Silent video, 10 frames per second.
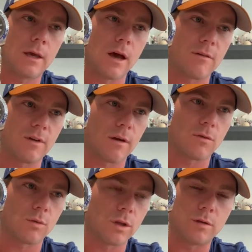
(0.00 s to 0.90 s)
I've
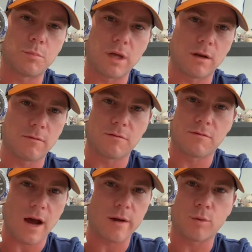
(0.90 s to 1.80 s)
never really been
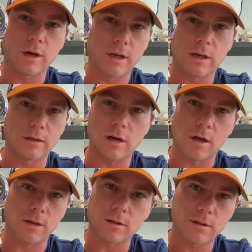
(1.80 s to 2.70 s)
vibrant in
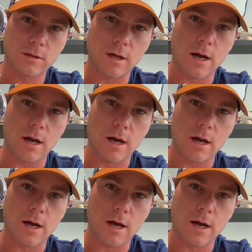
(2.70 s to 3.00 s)
color